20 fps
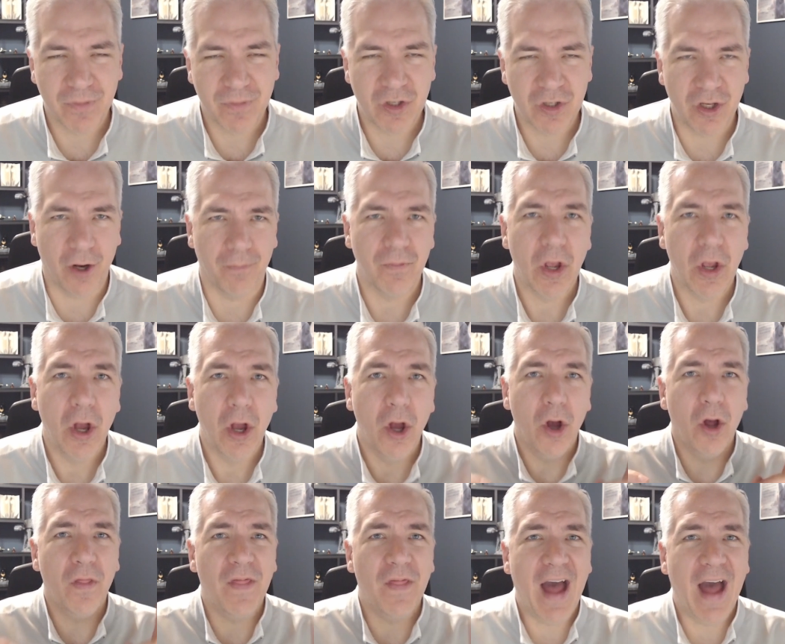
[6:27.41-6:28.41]
So,
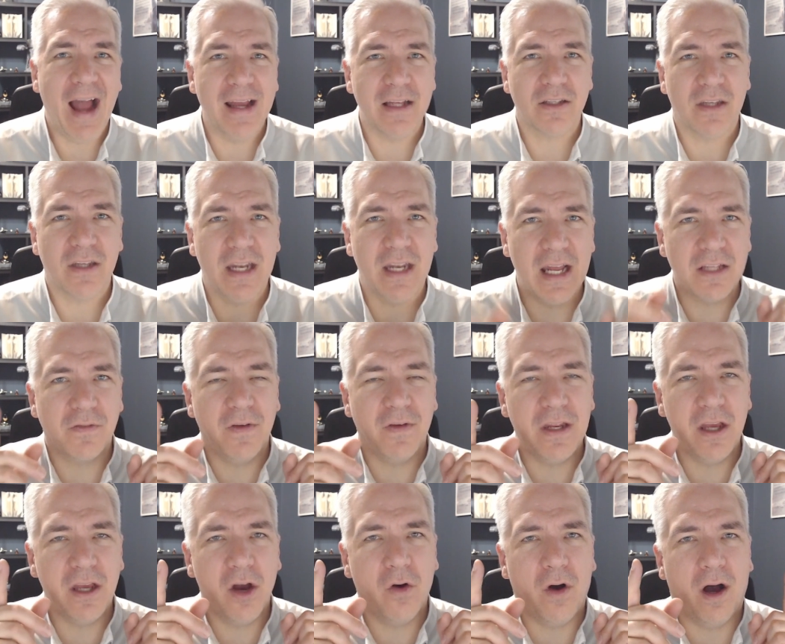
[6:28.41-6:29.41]
that is today's
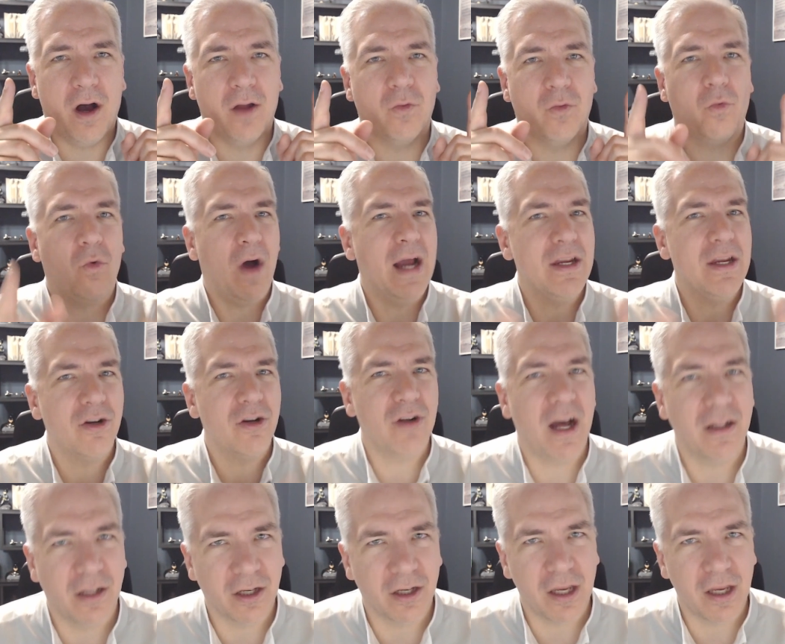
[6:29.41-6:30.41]
video on why you're
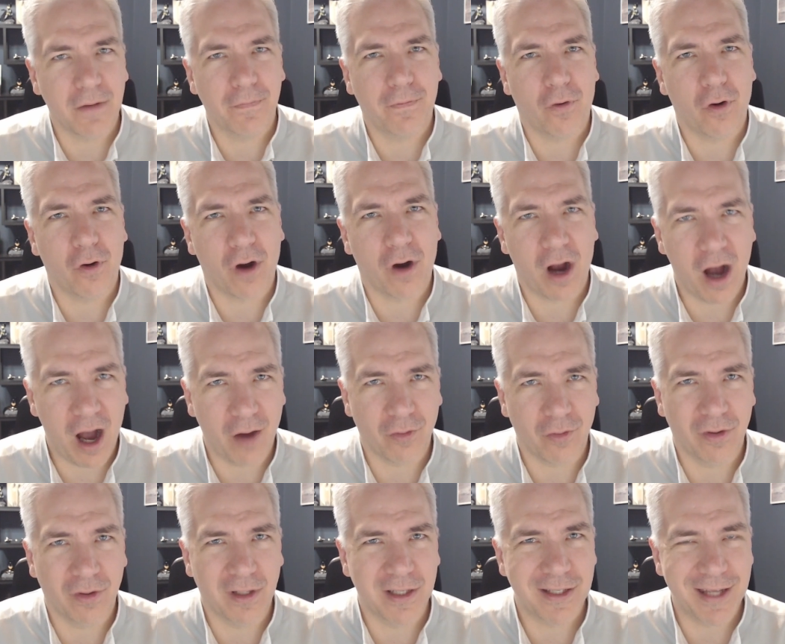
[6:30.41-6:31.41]
not looking for hot
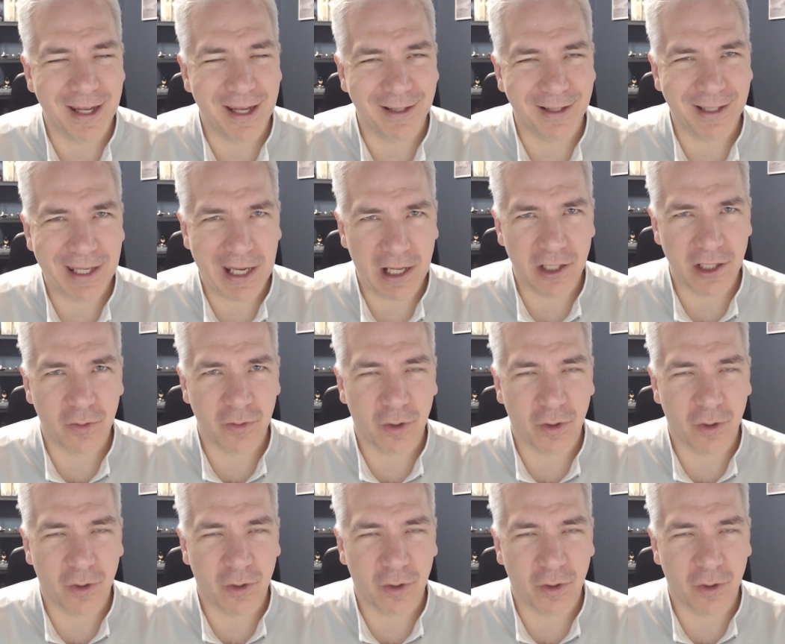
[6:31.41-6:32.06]
real estate leads.